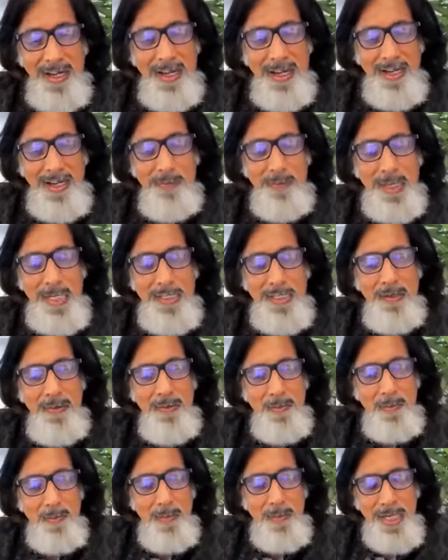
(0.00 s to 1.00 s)
And by
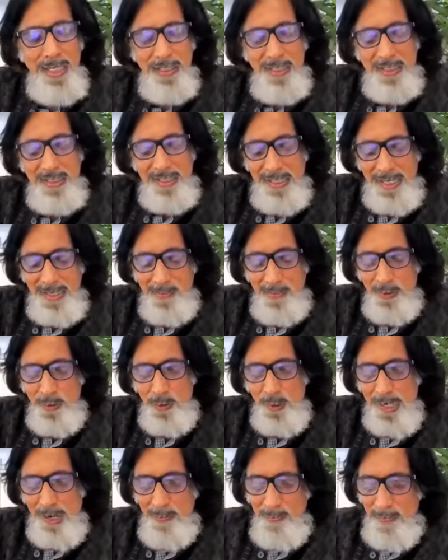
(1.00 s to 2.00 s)
the time
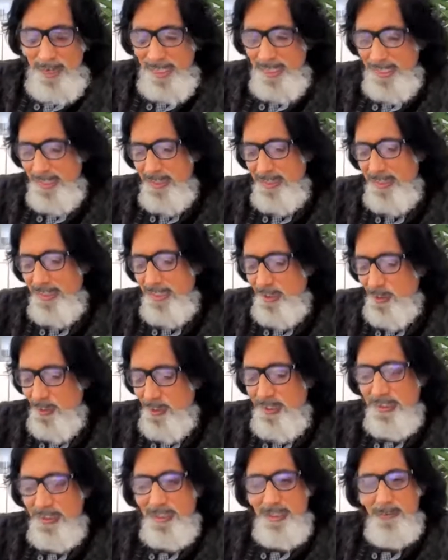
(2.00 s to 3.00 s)
you come back and sit
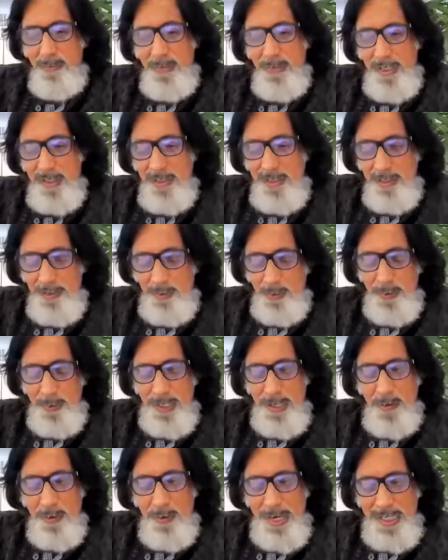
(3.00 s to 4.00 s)
on a table, you
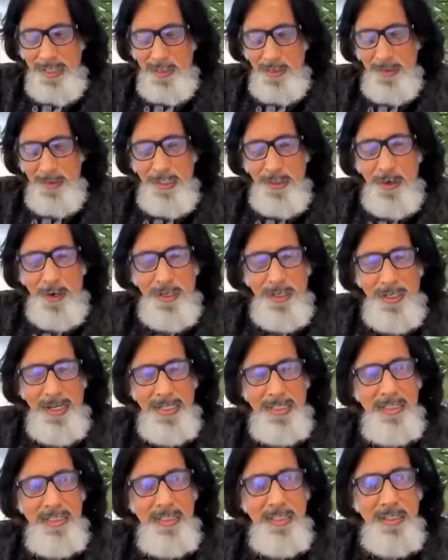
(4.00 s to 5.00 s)
would have actually got the
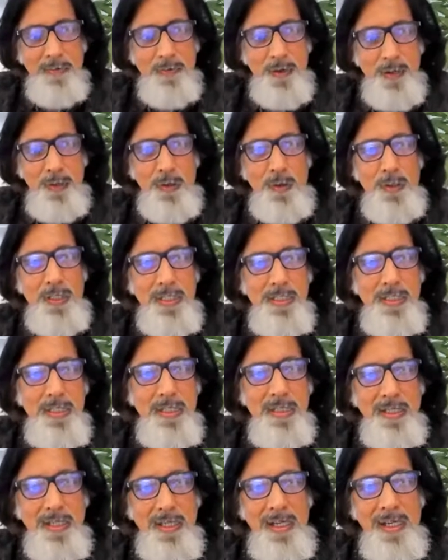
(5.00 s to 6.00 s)
answer for no
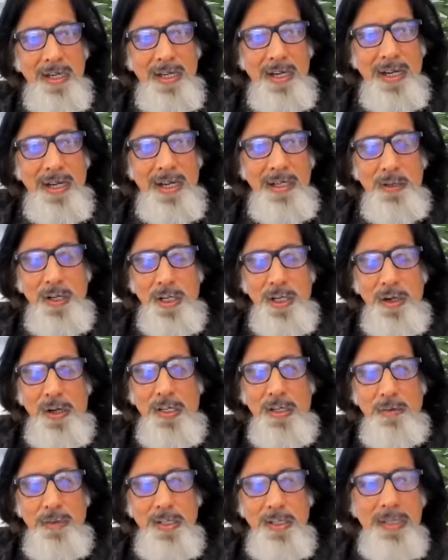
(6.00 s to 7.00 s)
reason, and you're
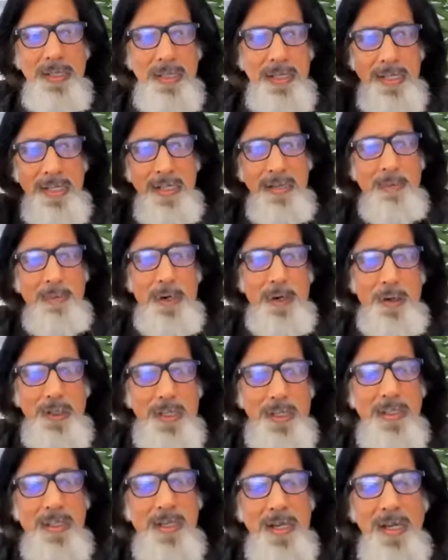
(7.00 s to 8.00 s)
not even thinking about
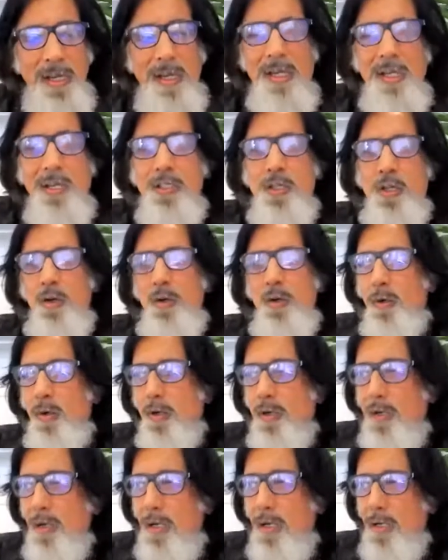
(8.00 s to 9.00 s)
it.
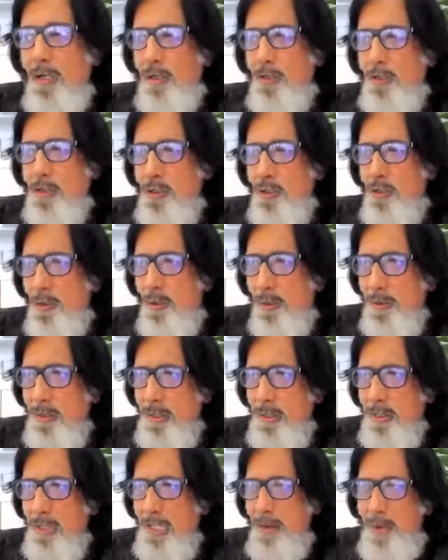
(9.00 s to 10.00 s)
So So
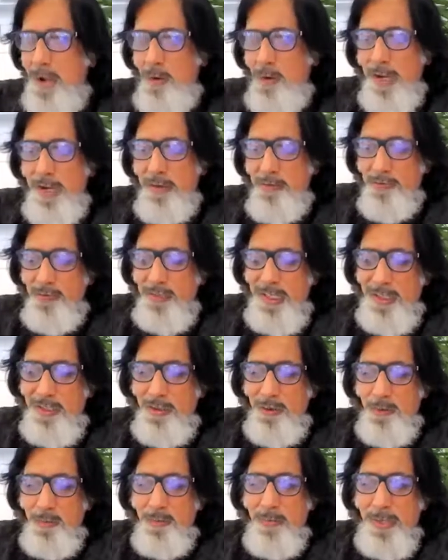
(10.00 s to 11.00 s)
somehow I feel
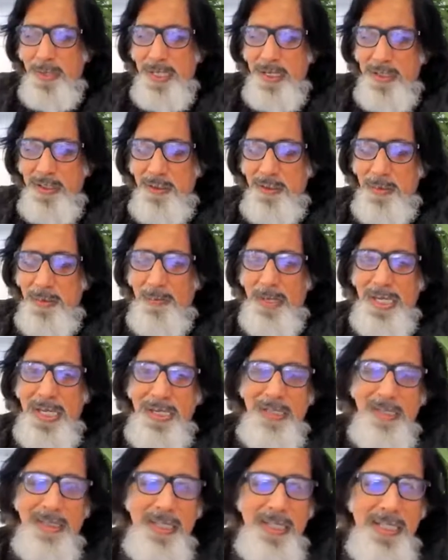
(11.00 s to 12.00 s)
your
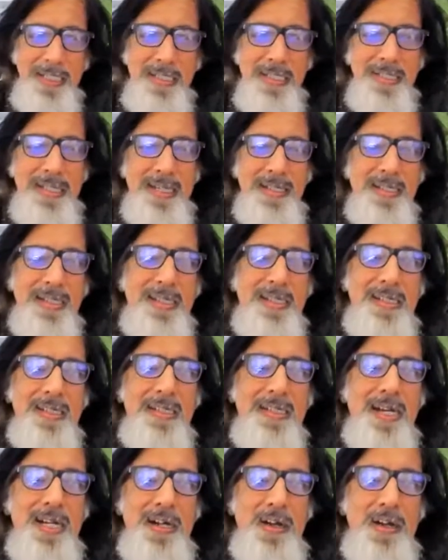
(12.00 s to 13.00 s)
brain needs that
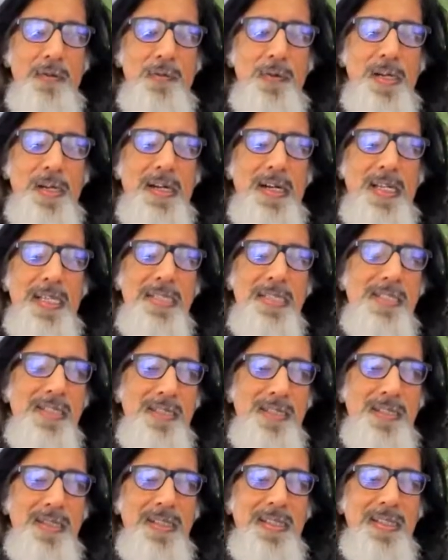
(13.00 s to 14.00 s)
kind of a
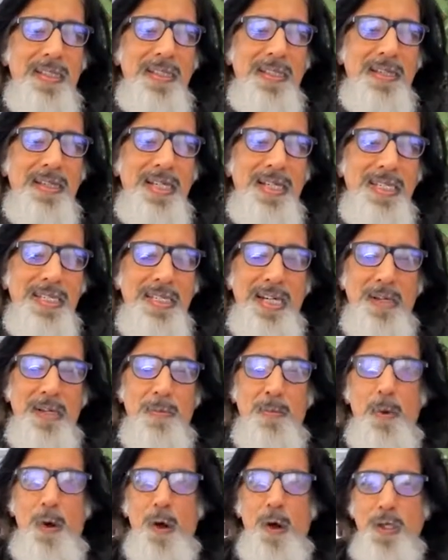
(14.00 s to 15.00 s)
rest. It needs
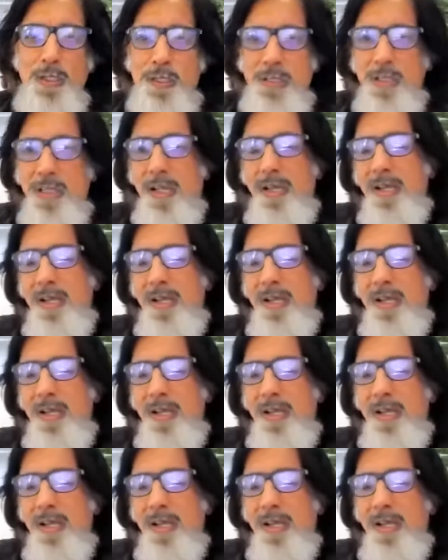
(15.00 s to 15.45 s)
that pause.